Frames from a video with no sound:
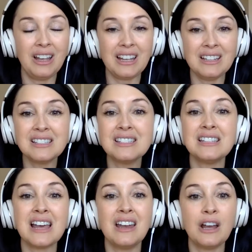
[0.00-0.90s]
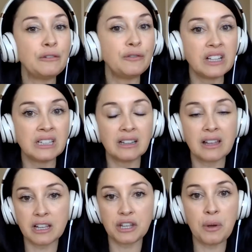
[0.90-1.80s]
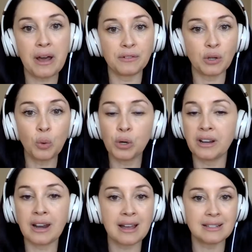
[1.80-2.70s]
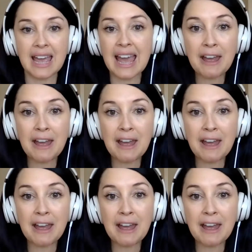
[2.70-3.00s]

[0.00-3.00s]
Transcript: instead of feeling like you have to organize